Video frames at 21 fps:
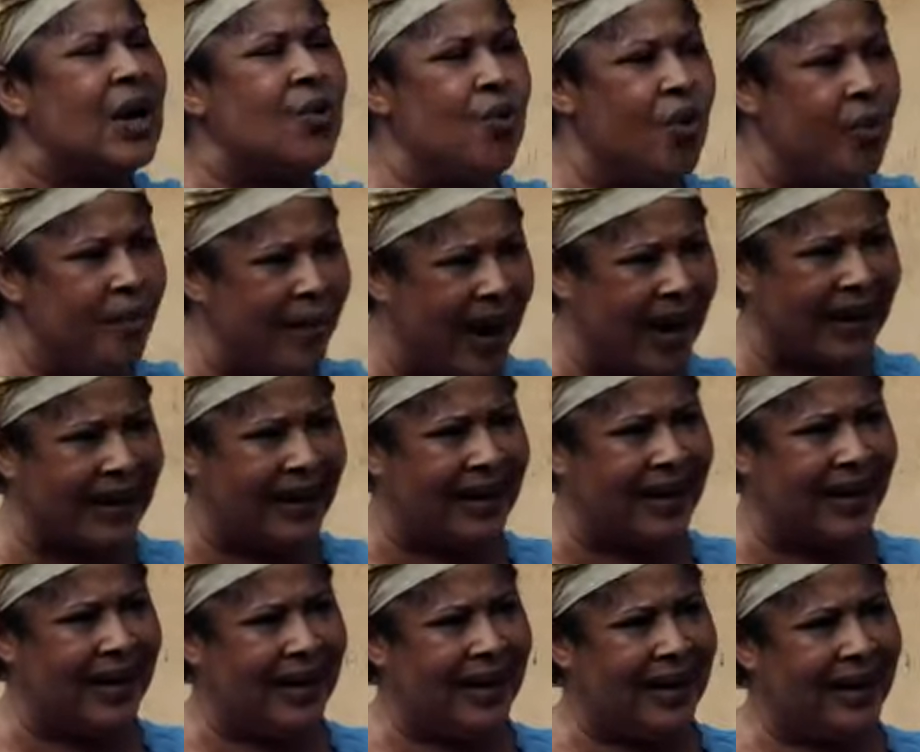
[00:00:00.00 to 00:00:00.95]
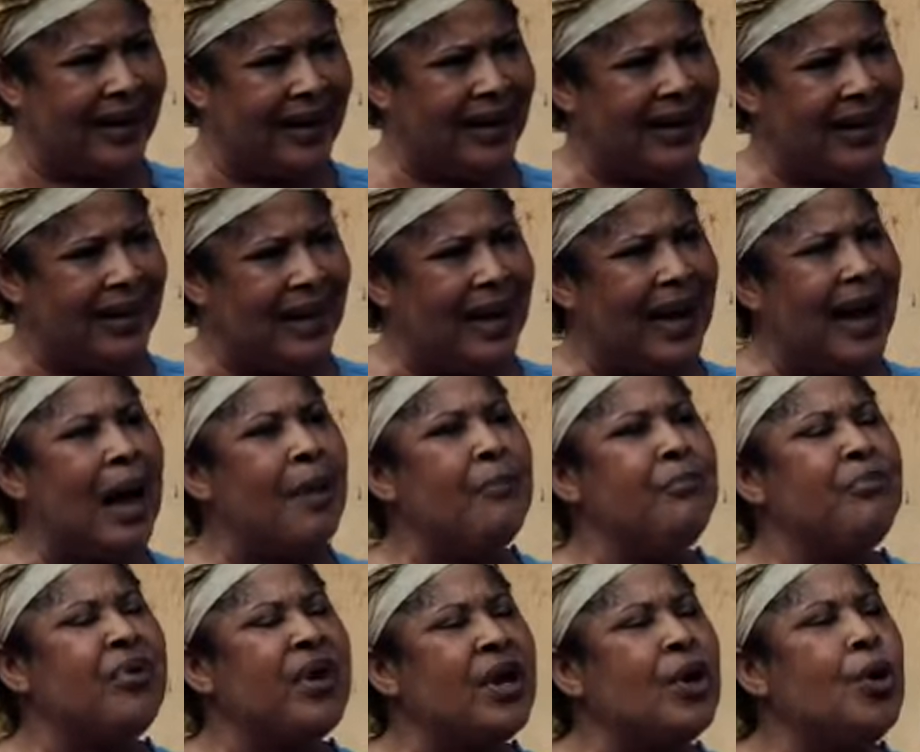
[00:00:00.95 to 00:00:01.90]
pick a woman
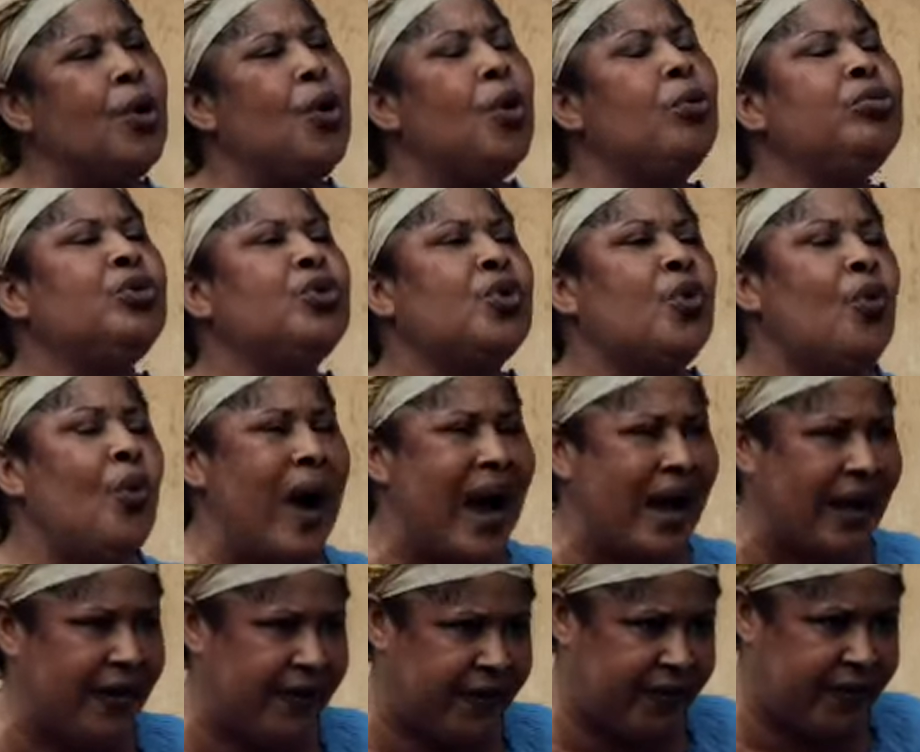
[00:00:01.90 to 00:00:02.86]
and bring home